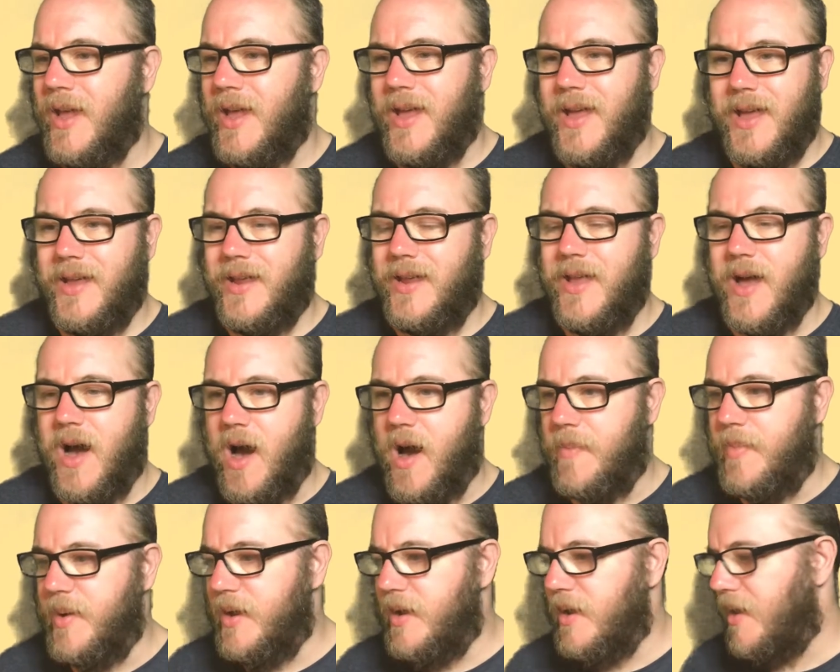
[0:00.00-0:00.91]
and
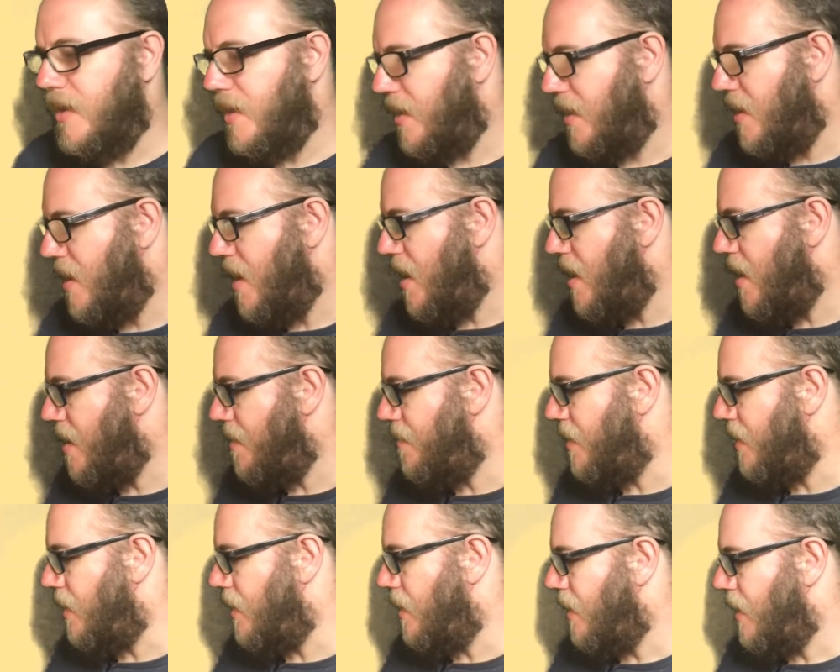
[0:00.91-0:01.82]
carbon
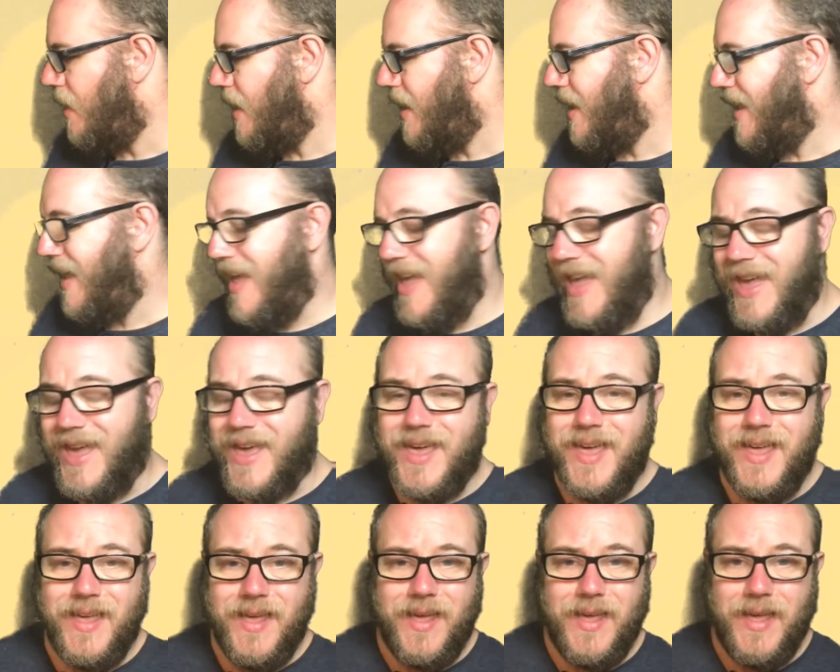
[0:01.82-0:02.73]
carbon?
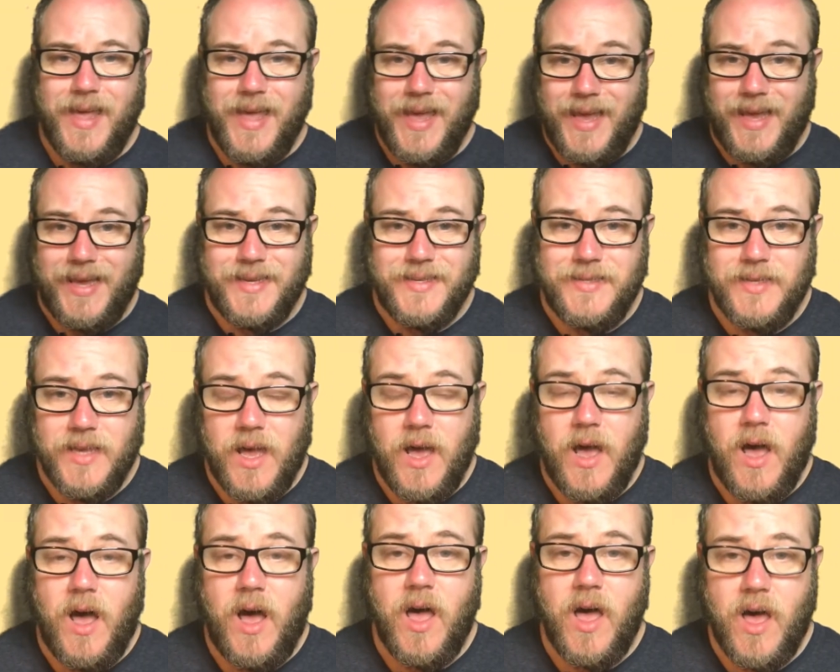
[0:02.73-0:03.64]
Here is
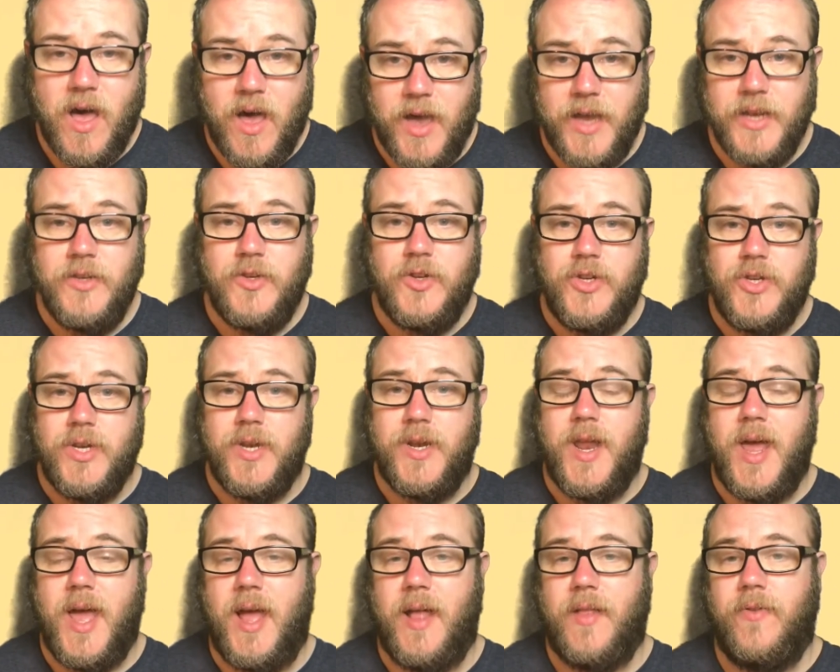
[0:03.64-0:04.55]
a hydrogen
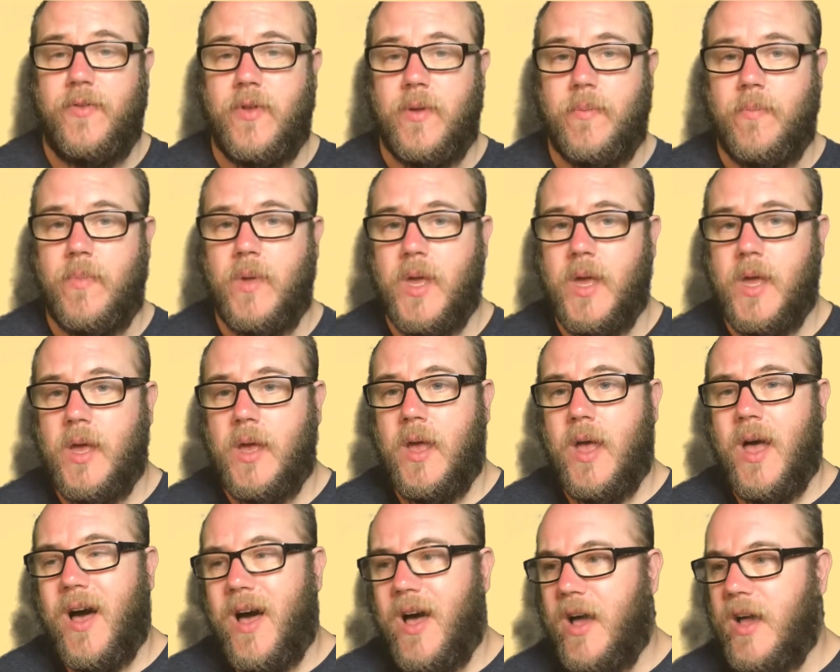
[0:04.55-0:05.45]
atom.
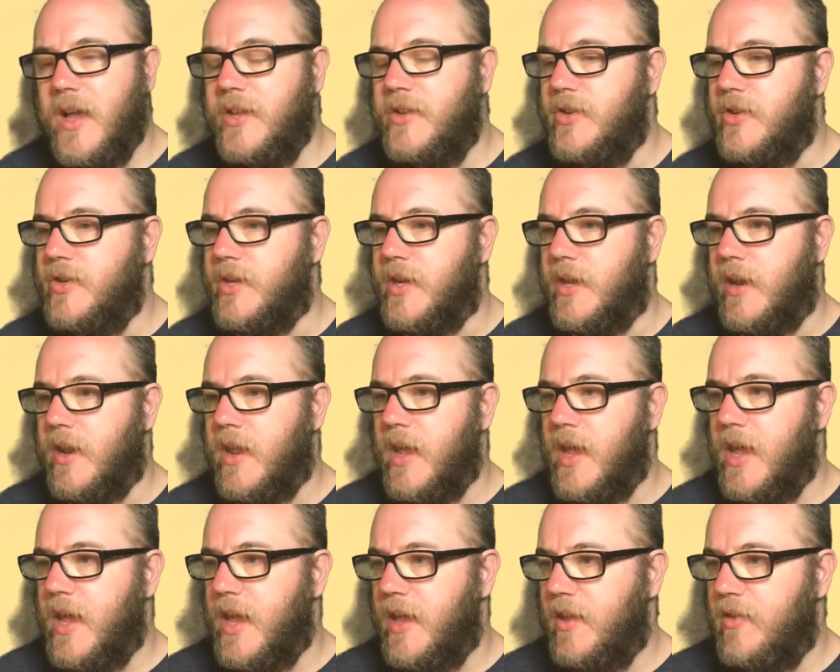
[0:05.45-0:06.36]
Hydrogen
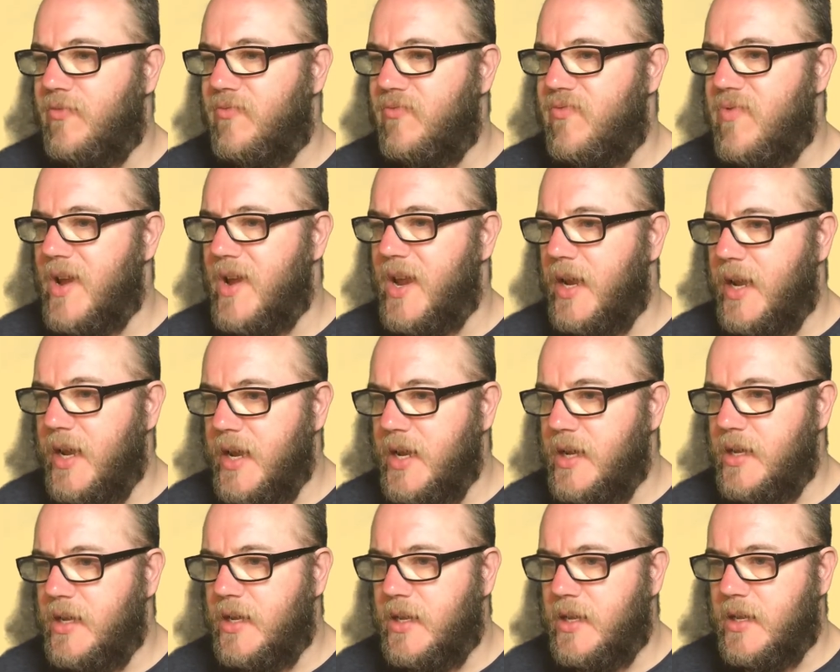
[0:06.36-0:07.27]
is
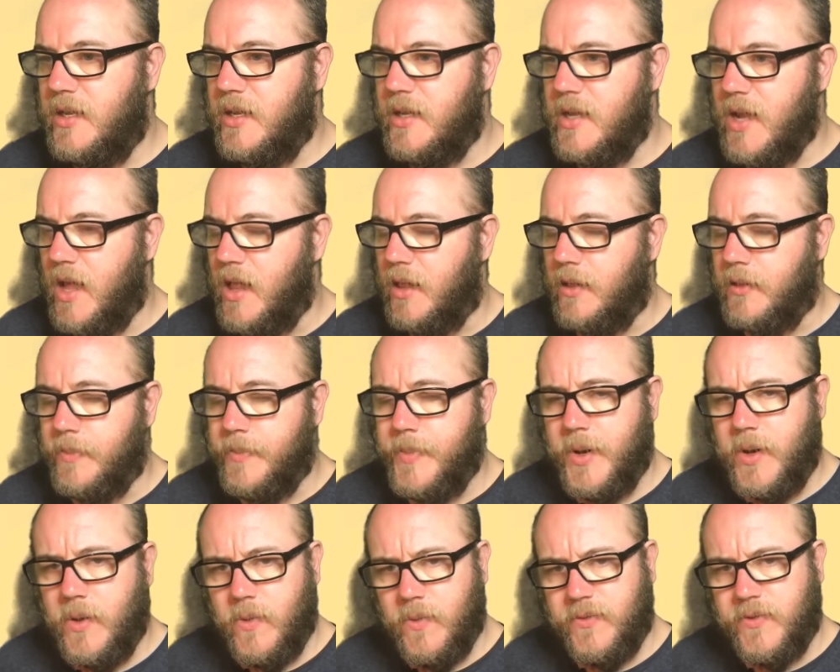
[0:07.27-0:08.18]
really dull,
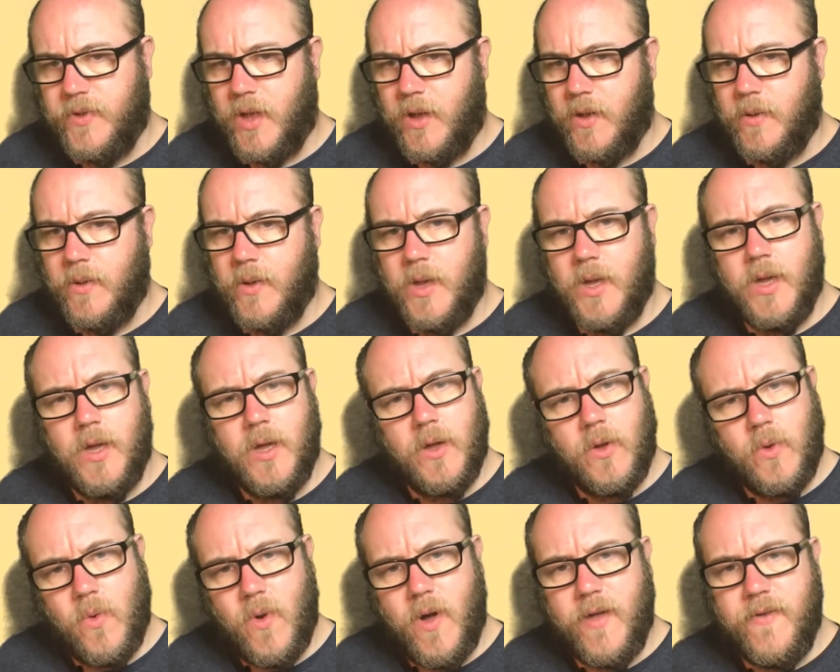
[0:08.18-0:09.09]
but also
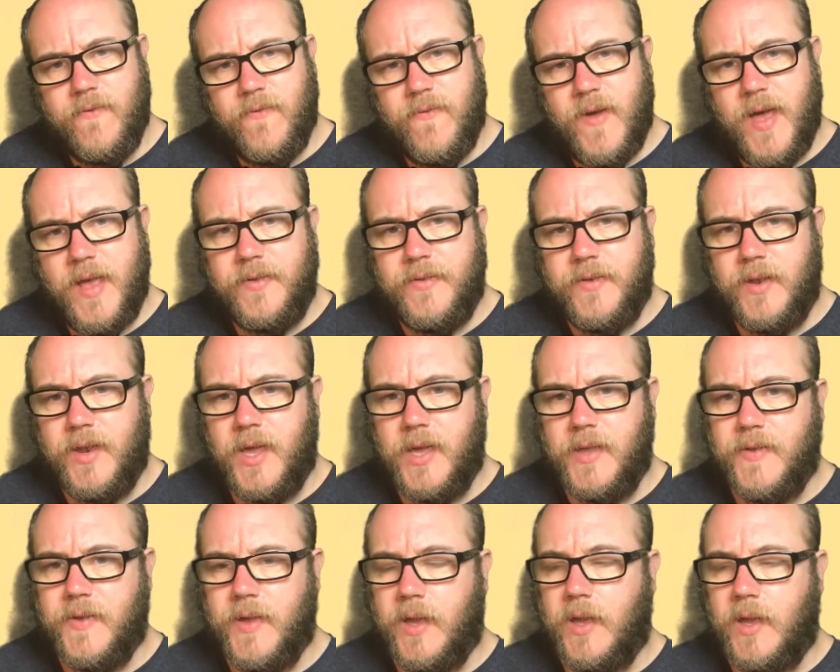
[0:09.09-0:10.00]
quite
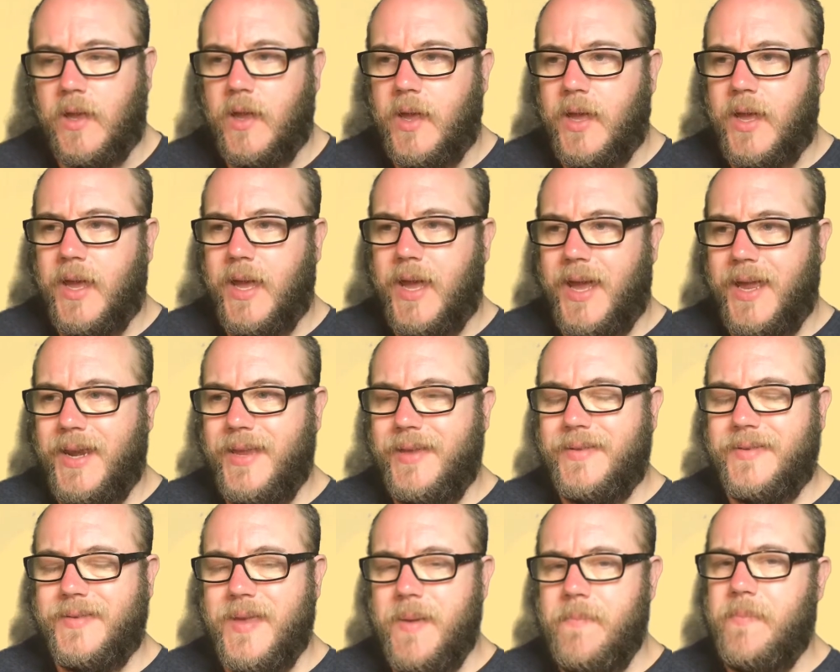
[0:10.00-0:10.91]
fascinating. It is
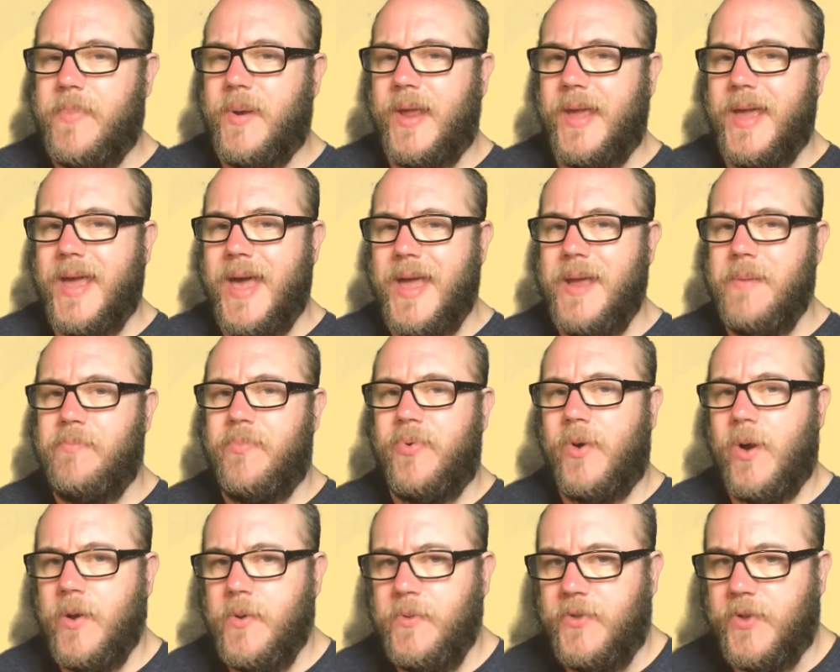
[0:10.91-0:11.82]
simply a
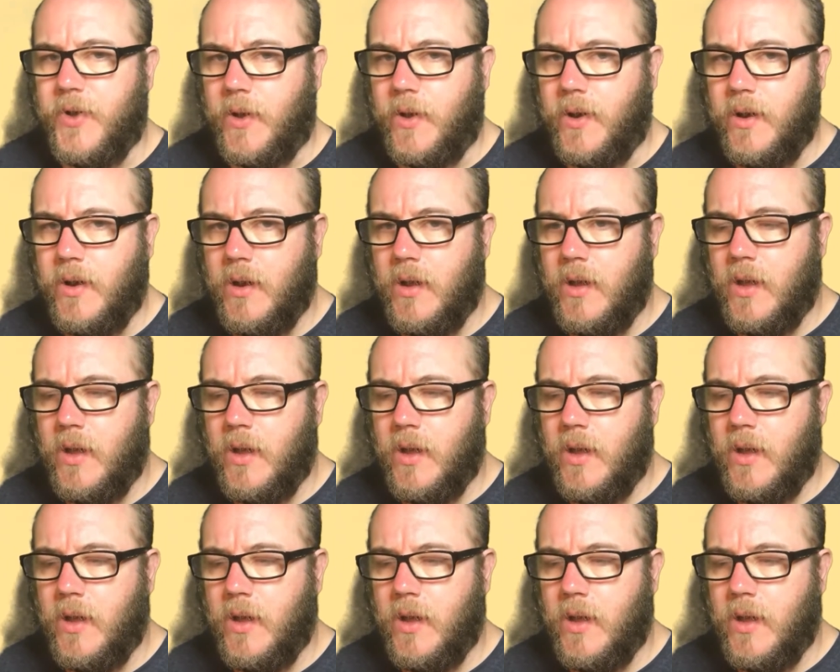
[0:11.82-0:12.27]
proton